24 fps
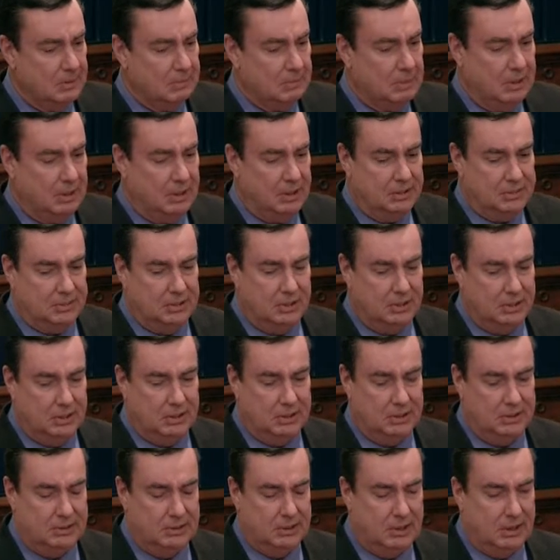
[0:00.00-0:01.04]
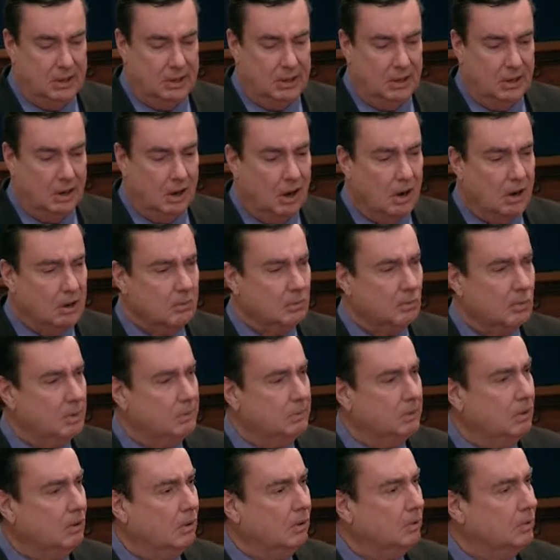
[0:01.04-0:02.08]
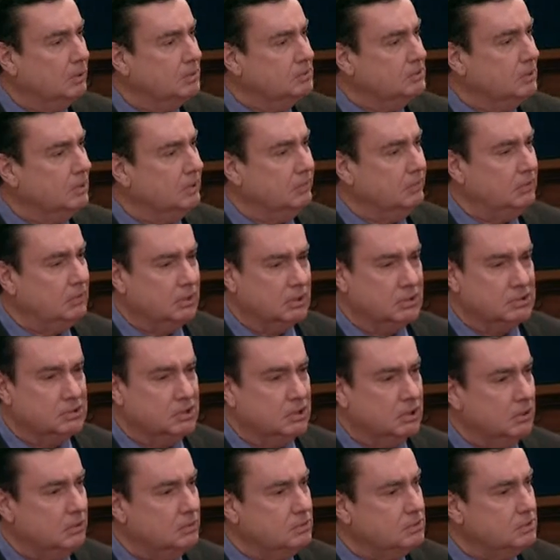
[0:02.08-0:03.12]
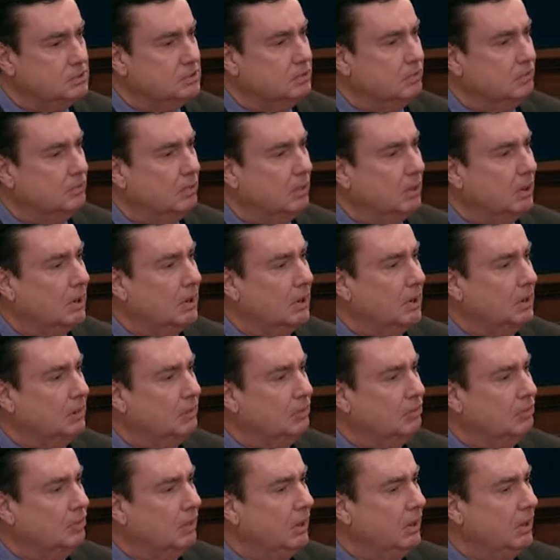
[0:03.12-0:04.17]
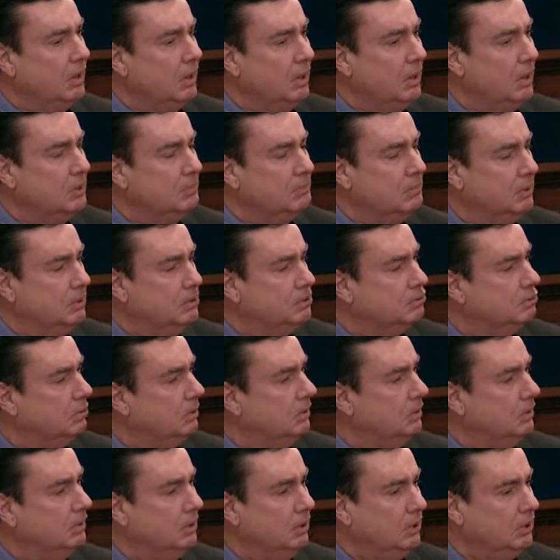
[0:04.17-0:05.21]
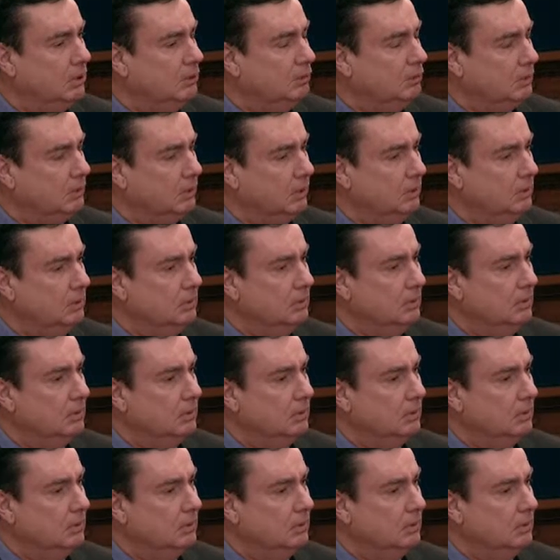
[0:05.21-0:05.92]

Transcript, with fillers: But at the end of the day, aren't women always given excuses of why they can't be treated equally?